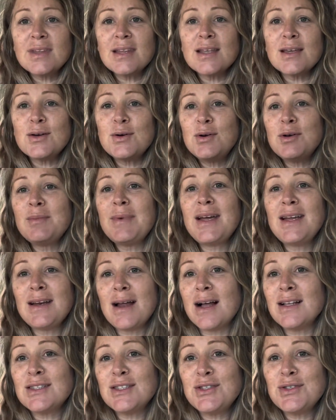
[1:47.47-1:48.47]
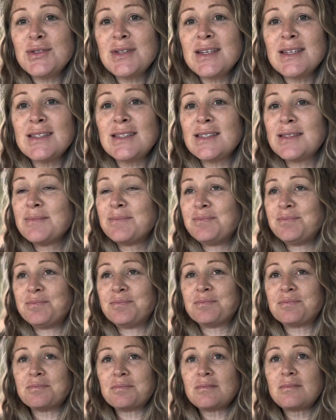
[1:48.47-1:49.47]
who am I not to do this?
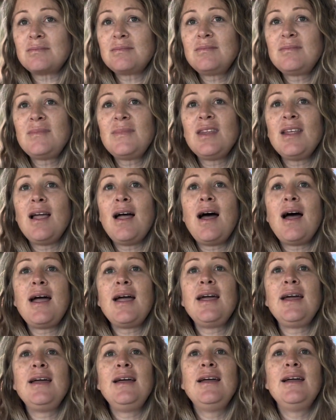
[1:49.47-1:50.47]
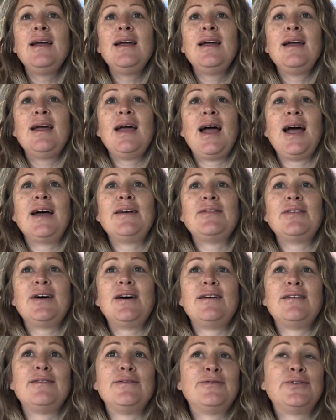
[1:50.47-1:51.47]
I have
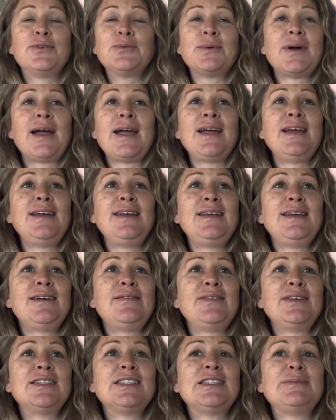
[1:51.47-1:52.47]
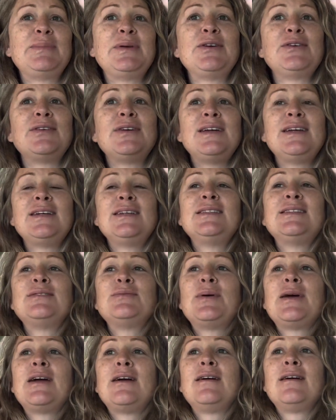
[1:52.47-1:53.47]
a variety of experience
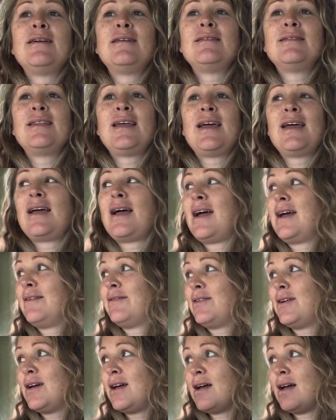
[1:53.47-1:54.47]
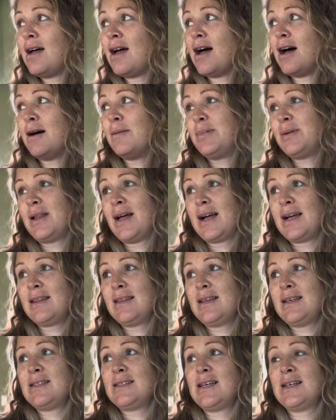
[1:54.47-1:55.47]
where, like, I've applied
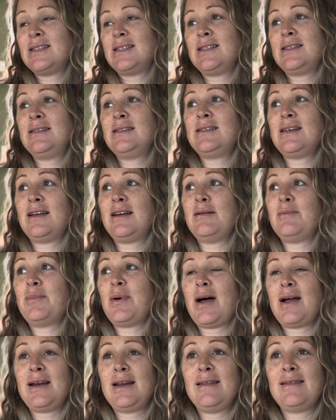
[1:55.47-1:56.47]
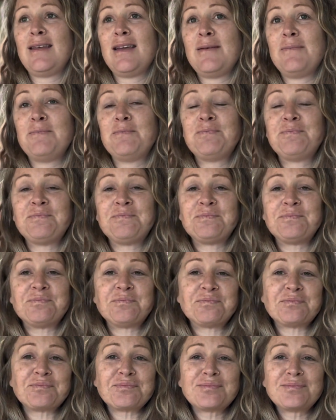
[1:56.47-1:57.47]
these lessons and embodied them.
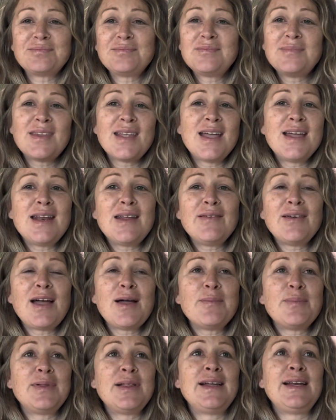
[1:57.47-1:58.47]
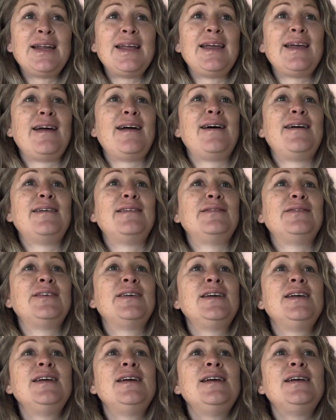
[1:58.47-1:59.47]
And I've got plenty of
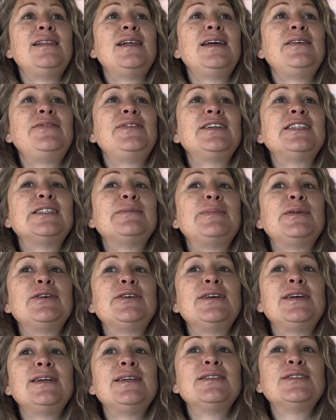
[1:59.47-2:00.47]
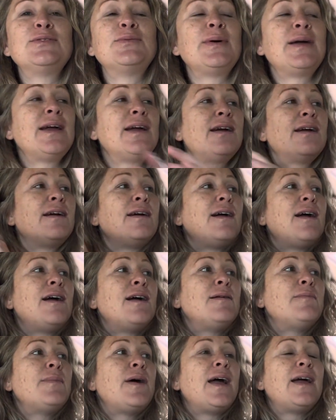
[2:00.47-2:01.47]
life experience where
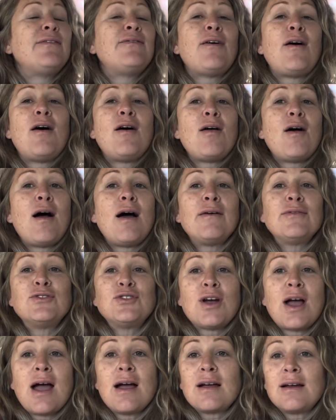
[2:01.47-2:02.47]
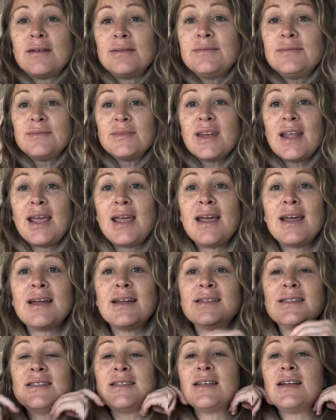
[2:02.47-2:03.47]
I fall off track
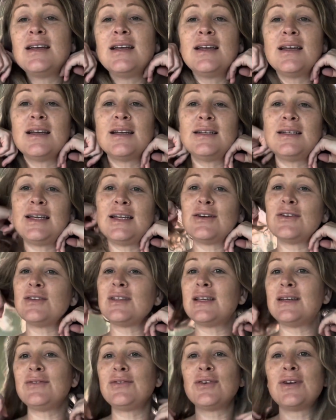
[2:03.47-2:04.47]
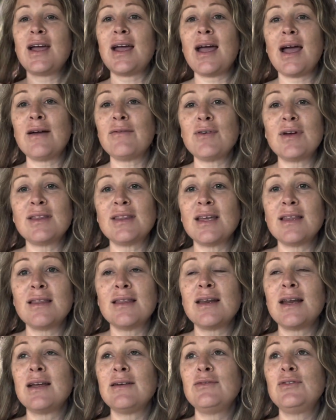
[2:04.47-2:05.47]
and nearly forget everything
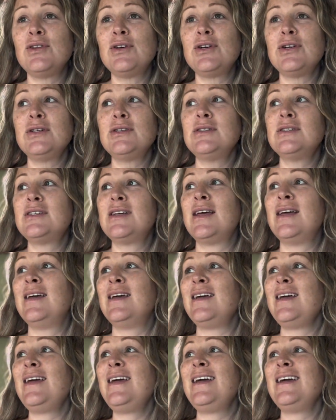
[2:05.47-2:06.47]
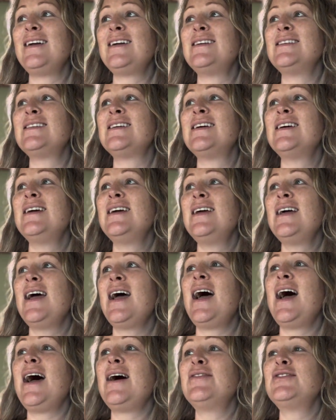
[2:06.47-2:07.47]
that I've learned and
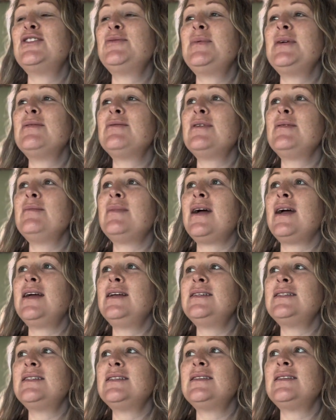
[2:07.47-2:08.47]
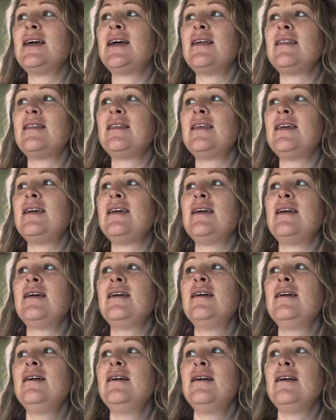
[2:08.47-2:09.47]
have to be reminded that the
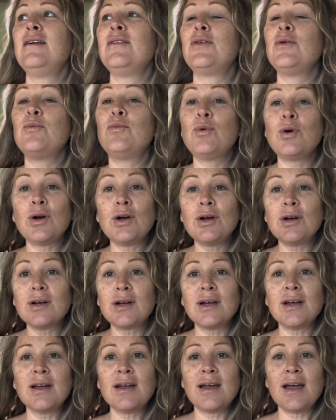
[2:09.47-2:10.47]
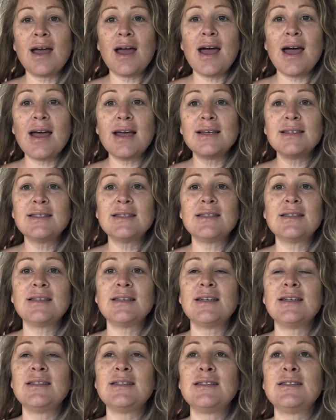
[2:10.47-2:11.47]
work, as
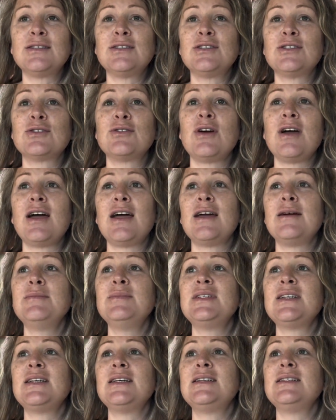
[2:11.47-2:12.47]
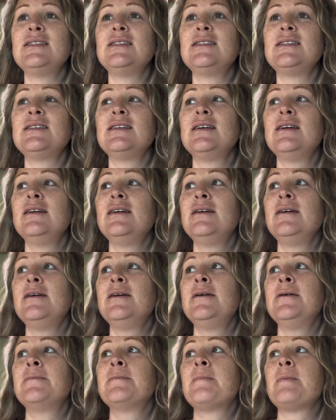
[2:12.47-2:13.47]
it's described, is
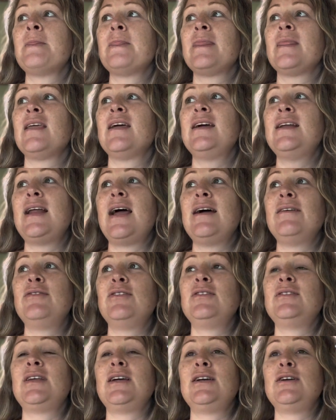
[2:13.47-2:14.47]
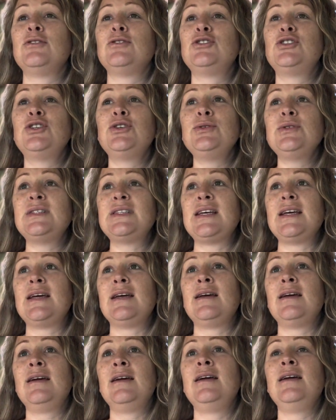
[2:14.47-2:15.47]
an effort that you're
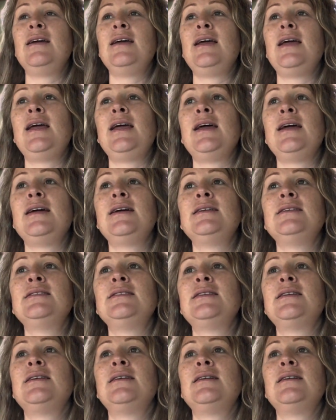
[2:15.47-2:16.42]
choosing. And